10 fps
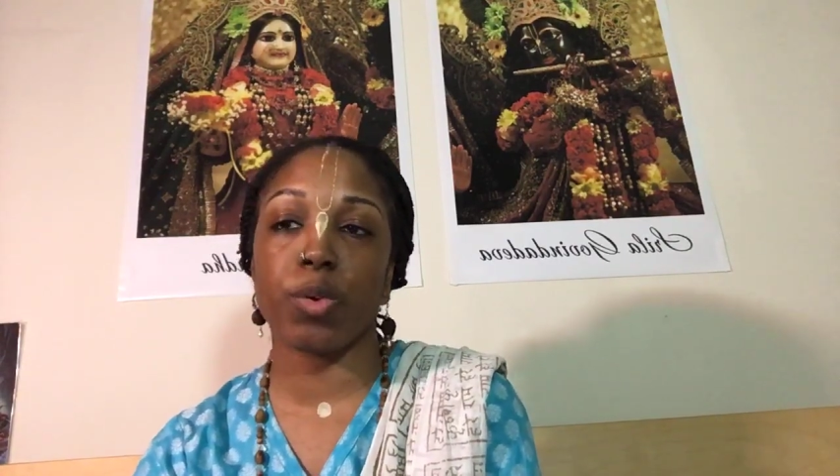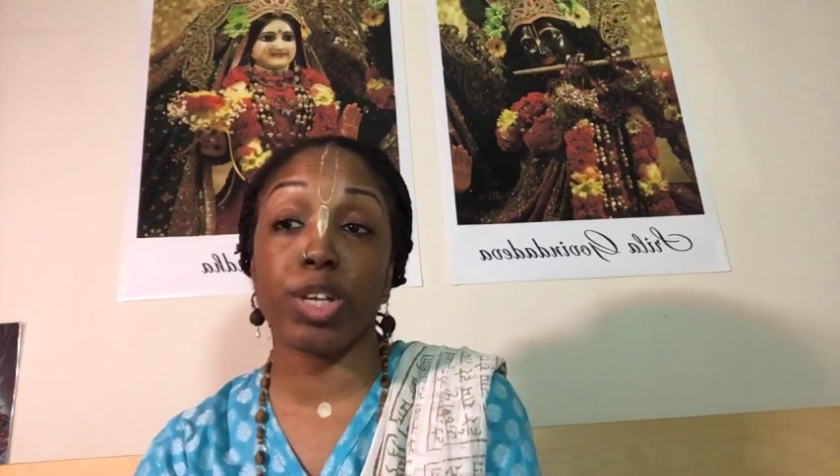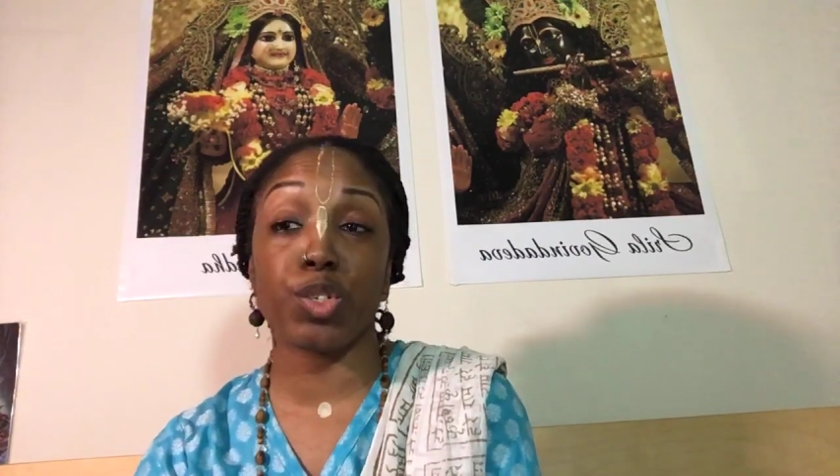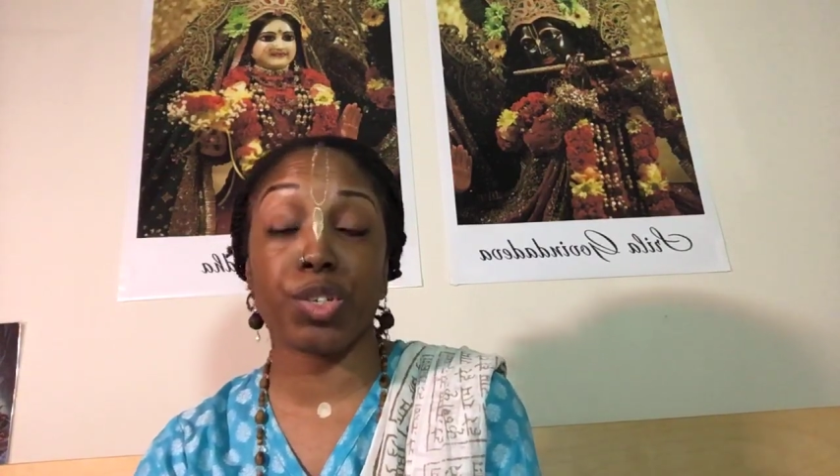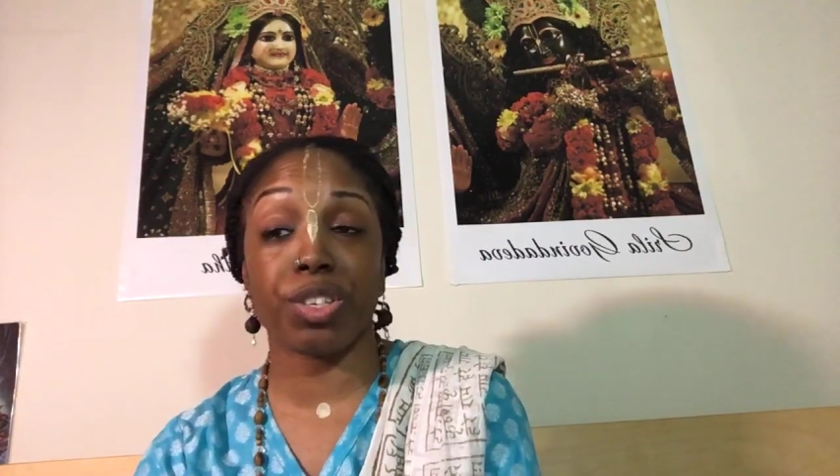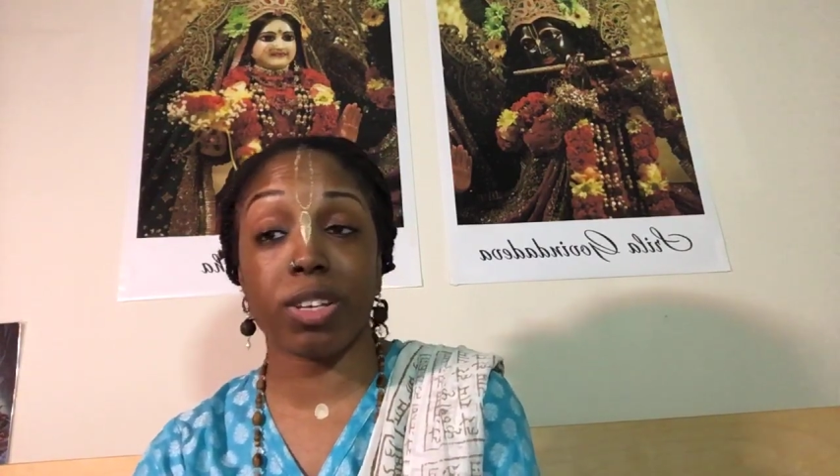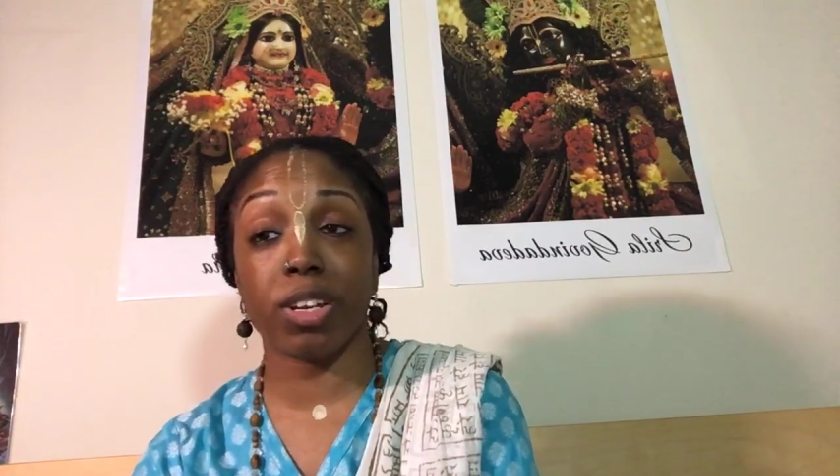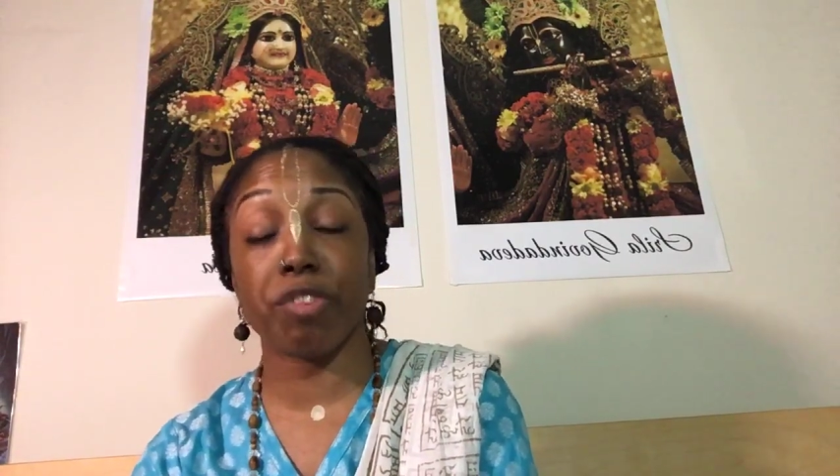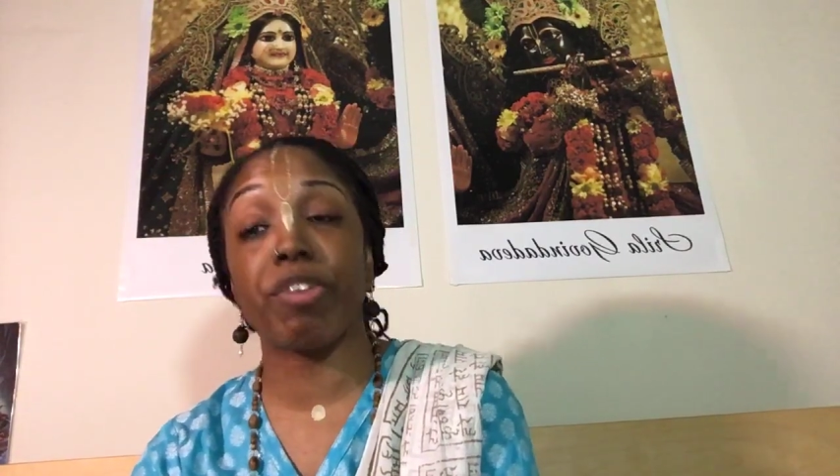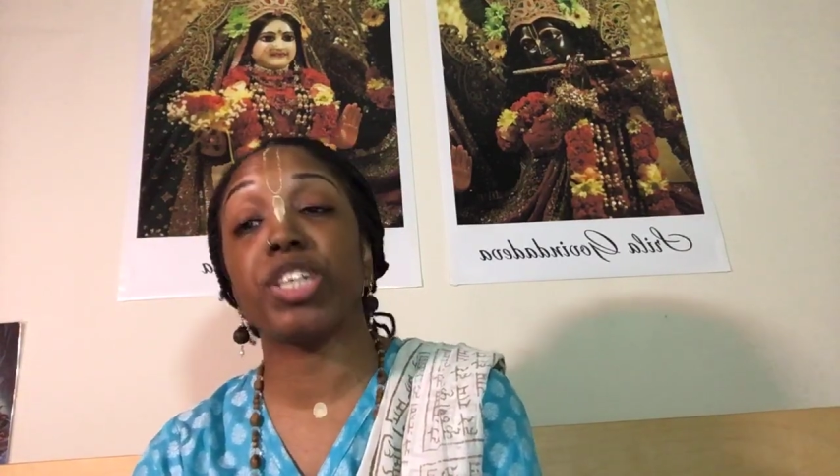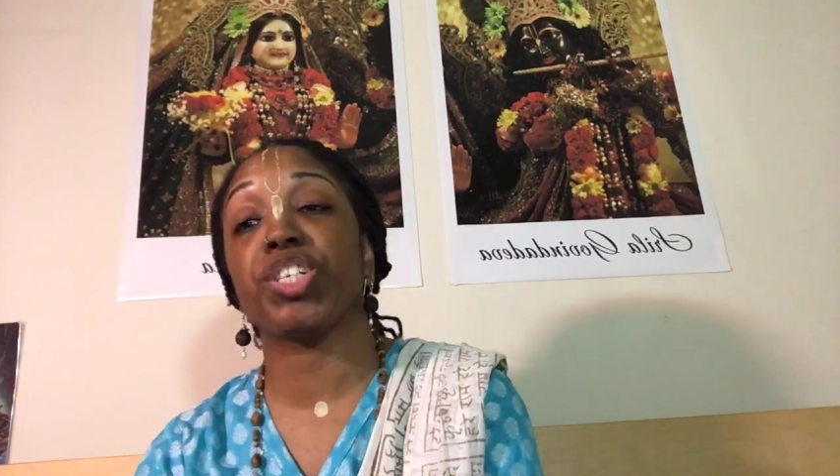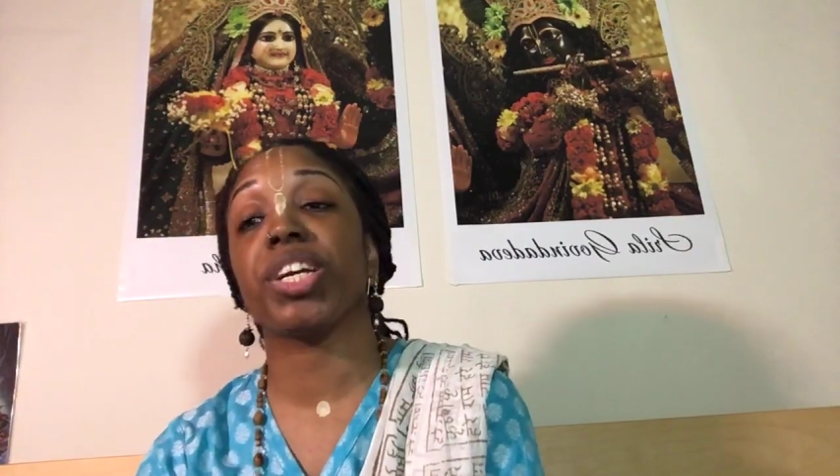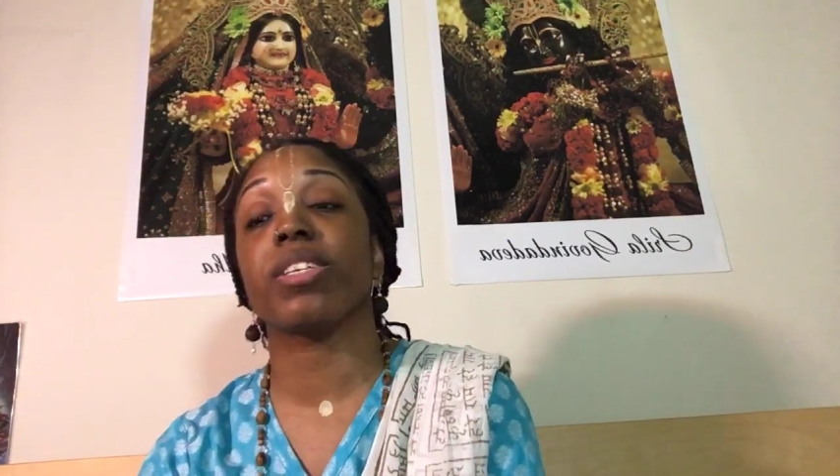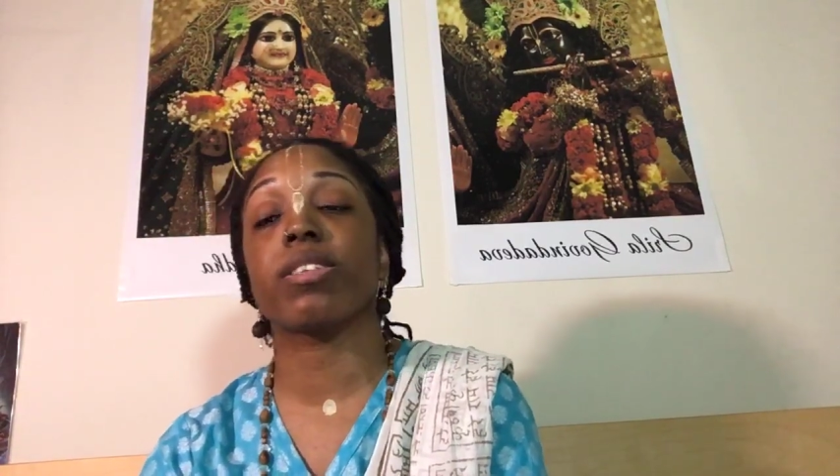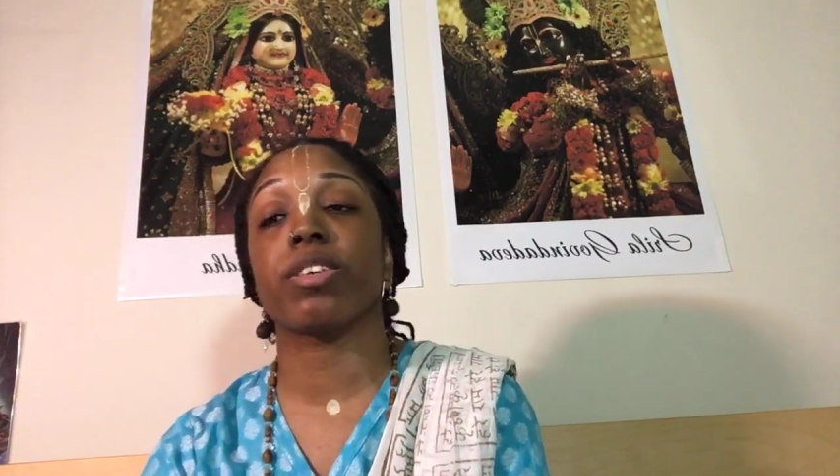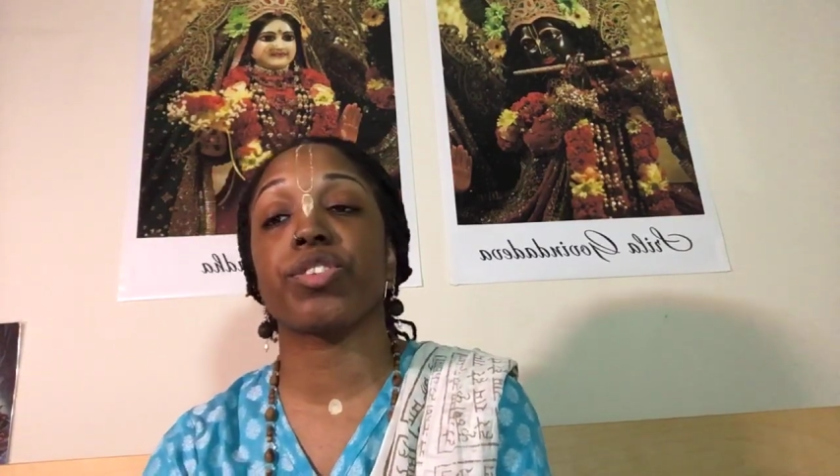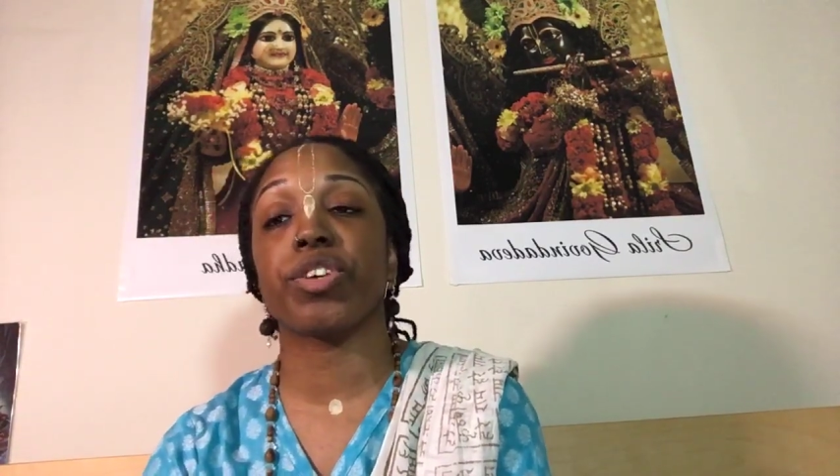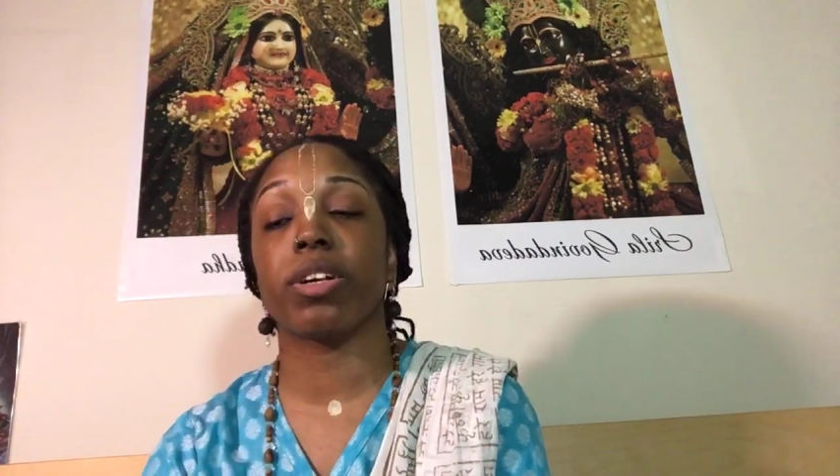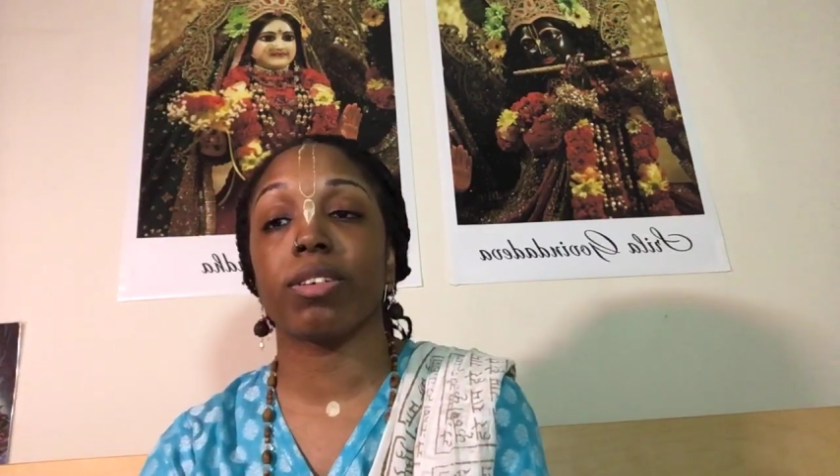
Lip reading: interested in avenging his sister.